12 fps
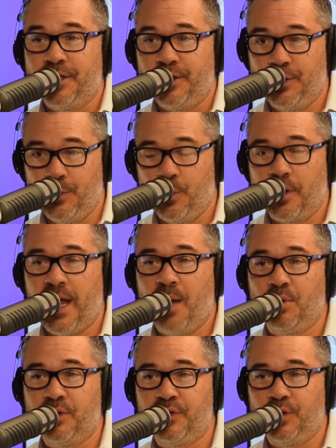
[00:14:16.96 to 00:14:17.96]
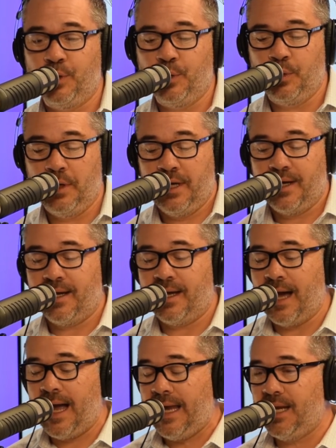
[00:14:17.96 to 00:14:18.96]
You were able to
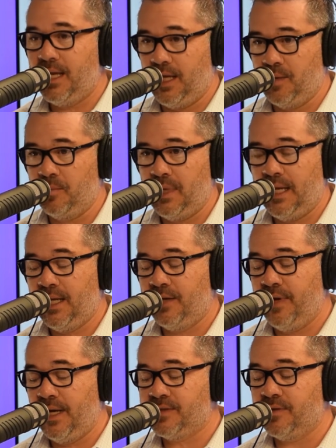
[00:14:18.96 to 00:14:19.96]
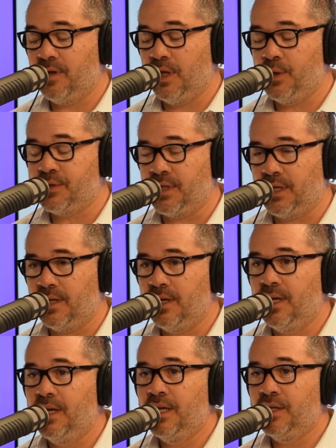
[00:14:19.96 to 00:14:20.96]
guide him in advance of closing
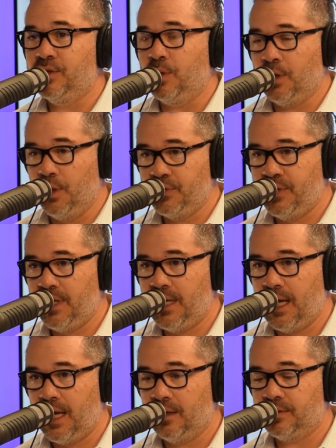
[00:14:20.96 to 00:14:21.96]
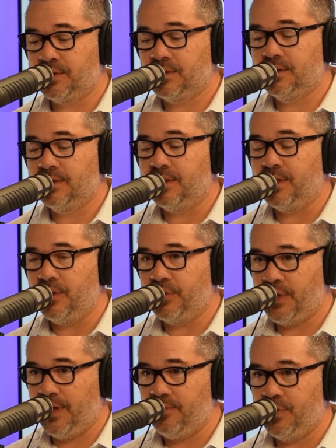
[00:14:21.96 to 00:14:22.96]
to close the account. You
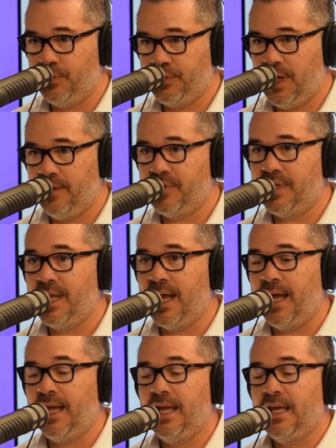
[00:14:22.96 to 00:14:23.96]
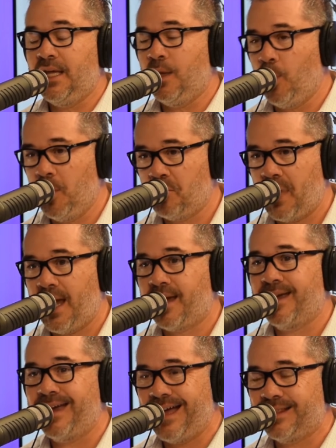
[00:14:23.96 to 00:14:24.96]
saved the day. He went
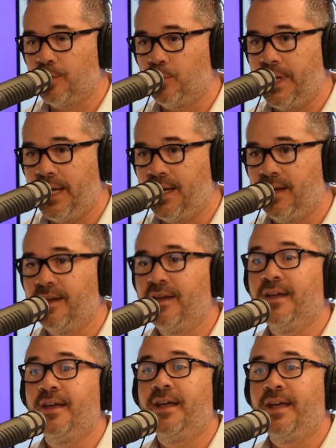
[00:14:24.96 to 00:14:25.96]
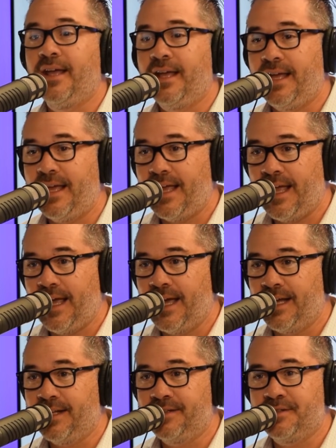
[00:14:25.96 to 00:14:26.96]
back, got the ring,
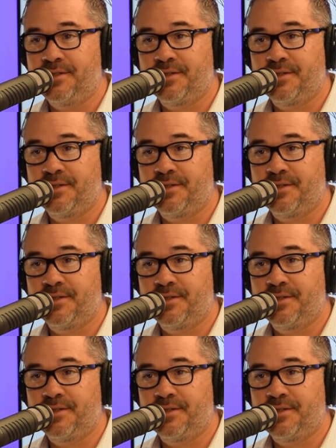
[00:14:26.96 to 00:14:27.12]
and